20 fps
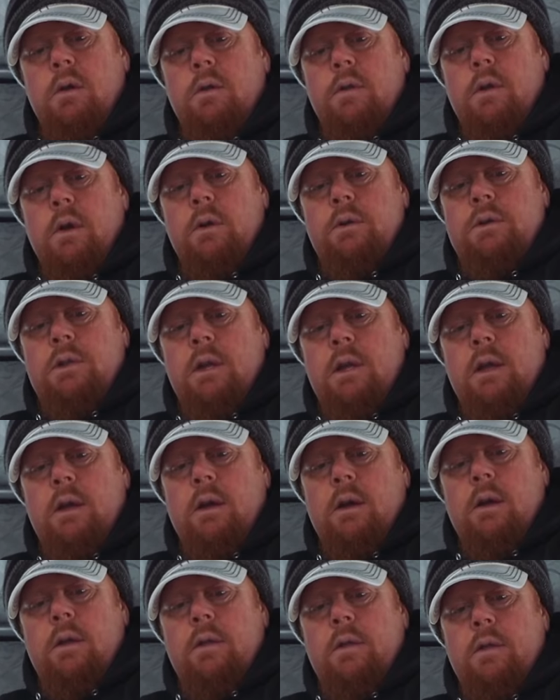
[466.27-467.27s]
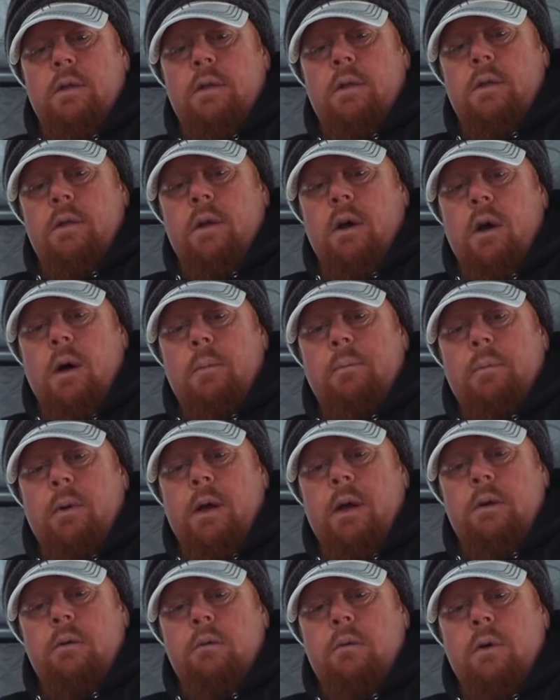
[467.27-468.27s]
There's the, the up
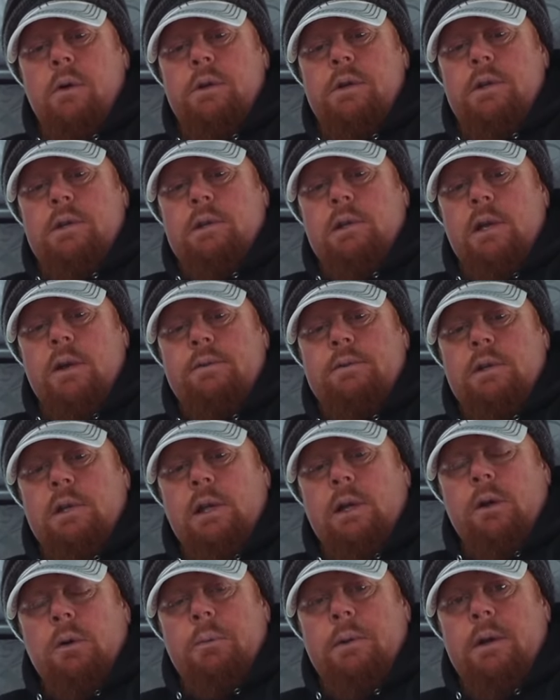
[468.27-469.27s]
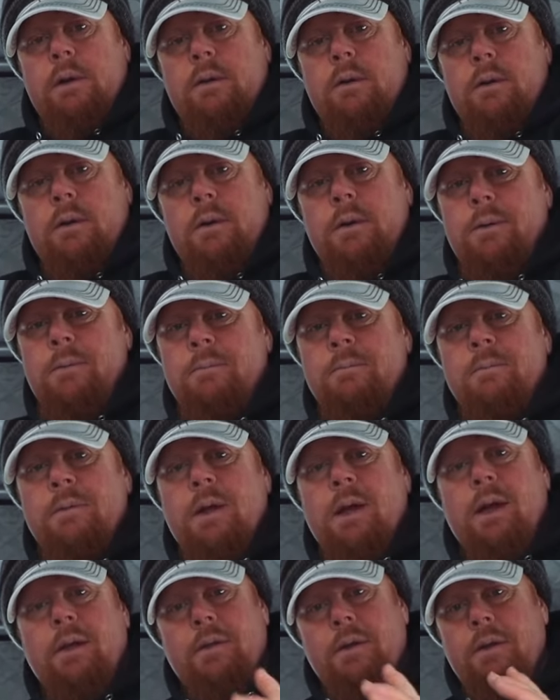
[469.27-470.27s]
bite, where it just lifts a little bit.
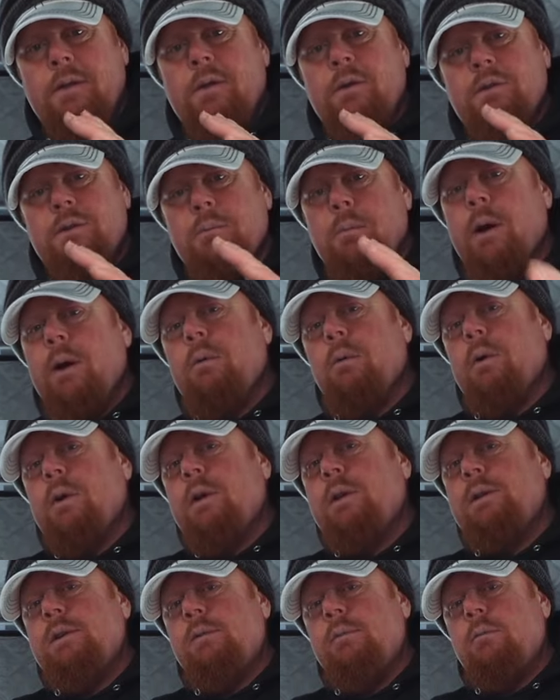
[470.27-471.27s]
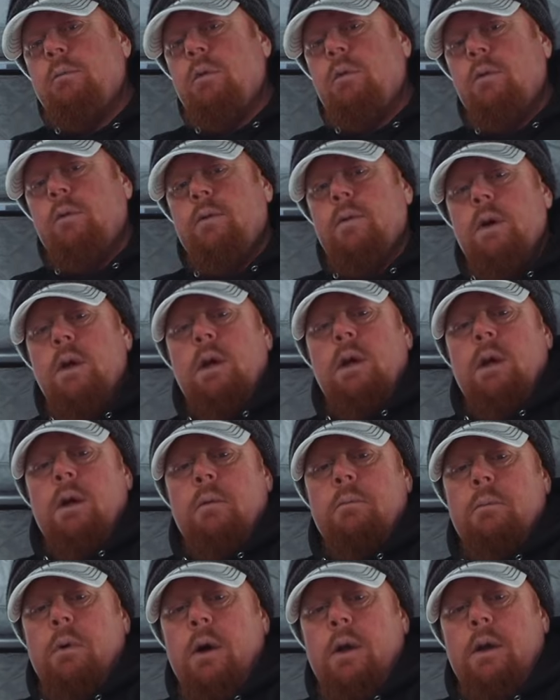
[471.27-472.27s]
And then there's the bite where it doesn't even move.
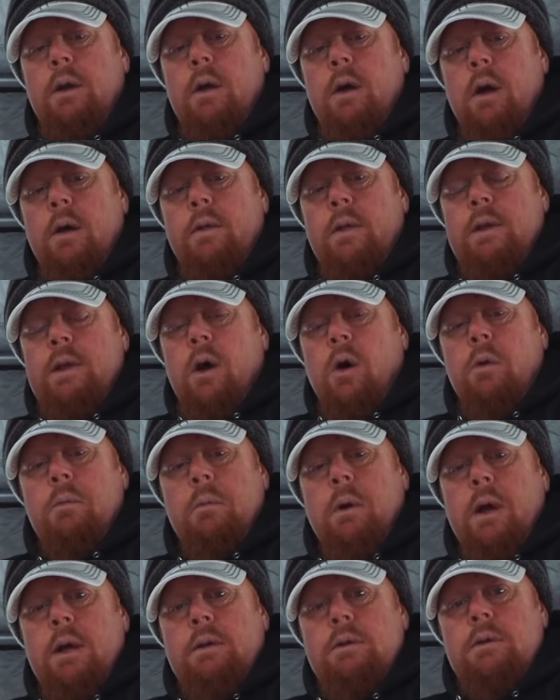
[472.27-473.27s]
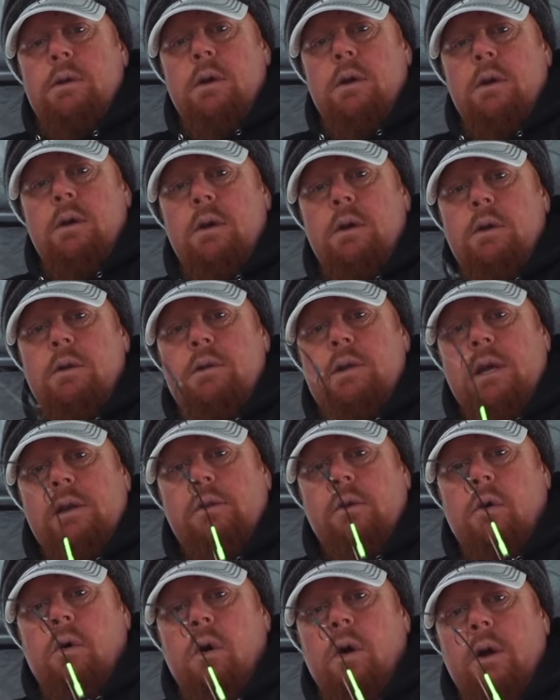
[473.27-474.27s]
But on the down bites, you set
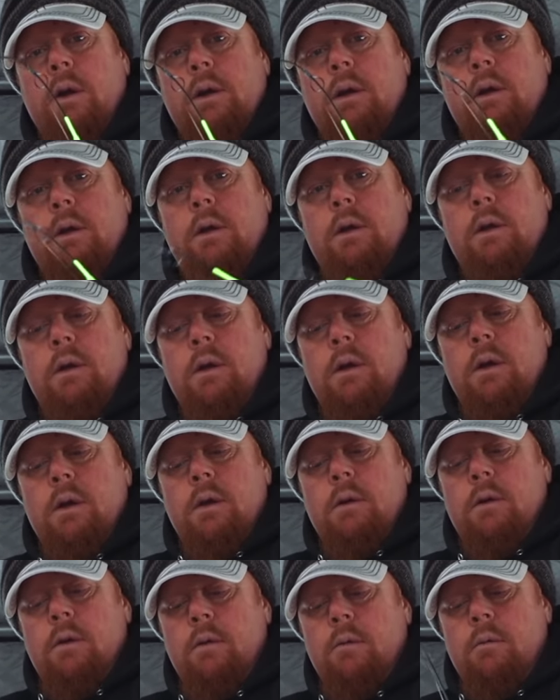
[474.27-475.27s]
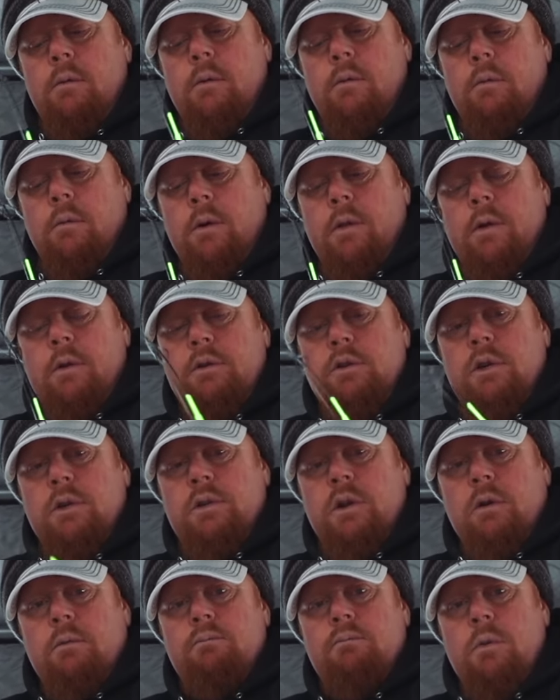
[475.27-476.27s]
the hook with a,
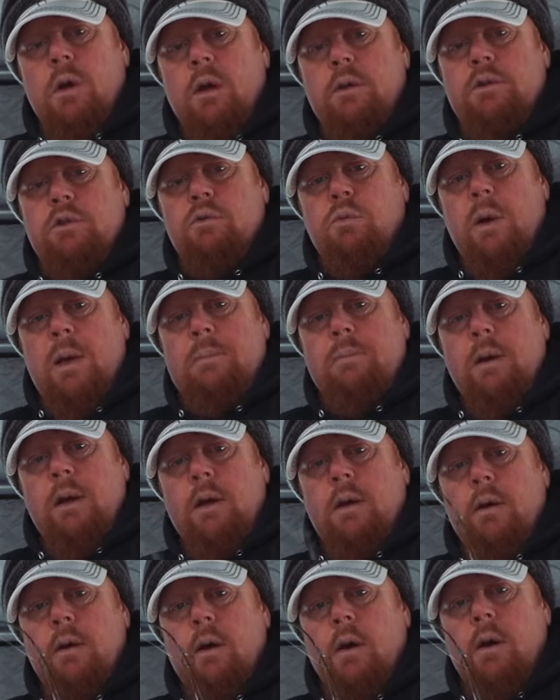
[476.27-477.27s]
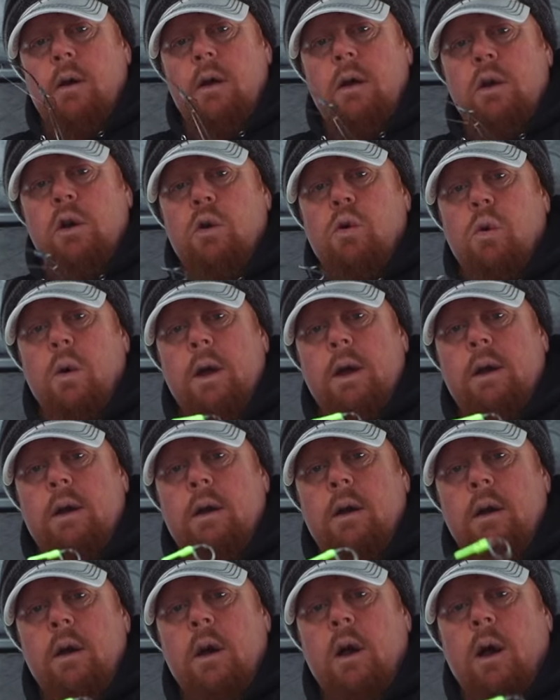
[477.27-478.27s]
just a, a sweeping, quick
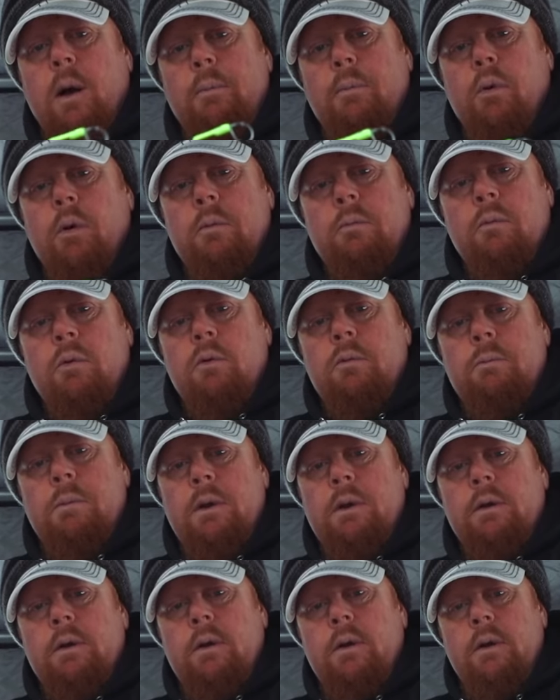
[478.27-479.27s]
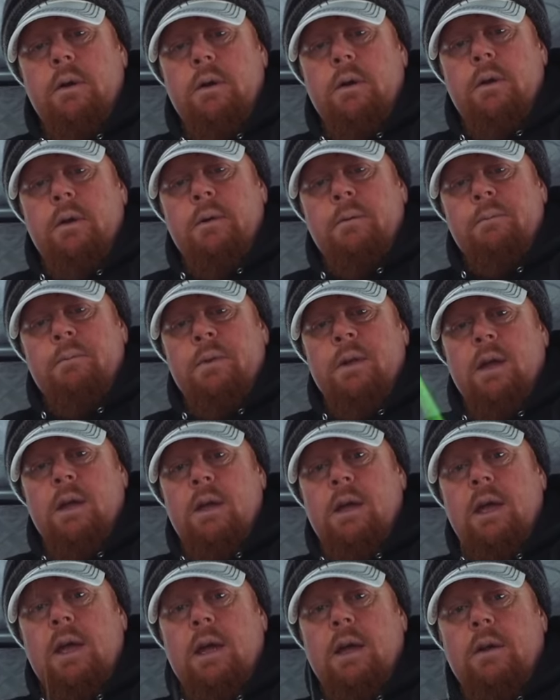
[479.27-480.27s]
upward movement
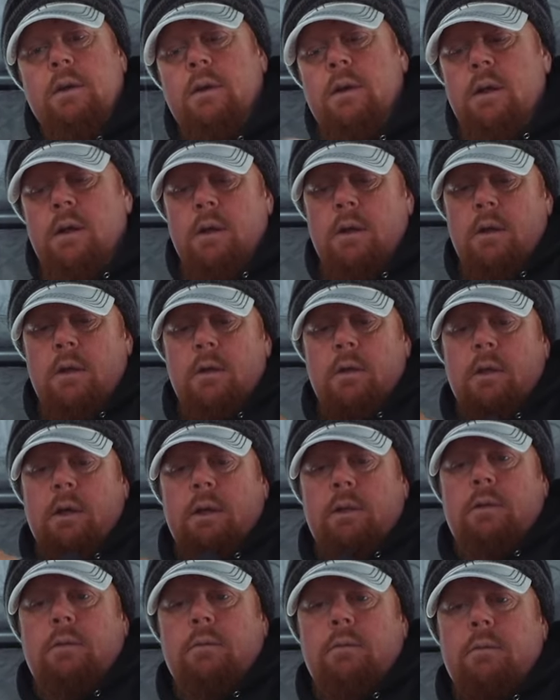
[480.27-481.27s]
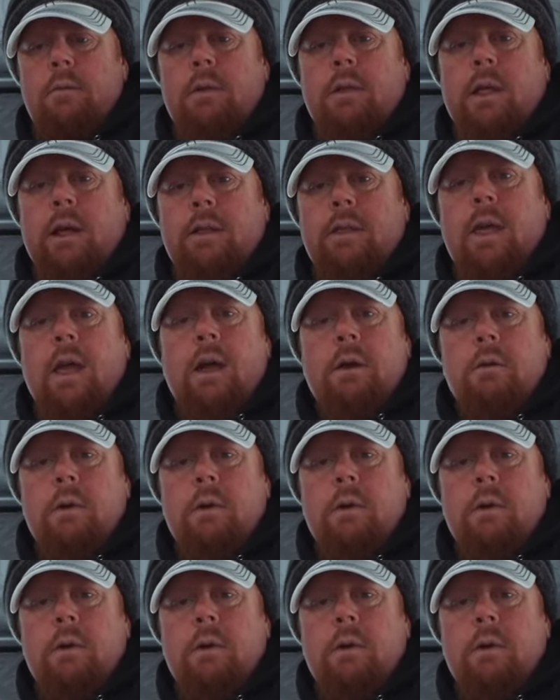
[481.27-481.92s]
and like like that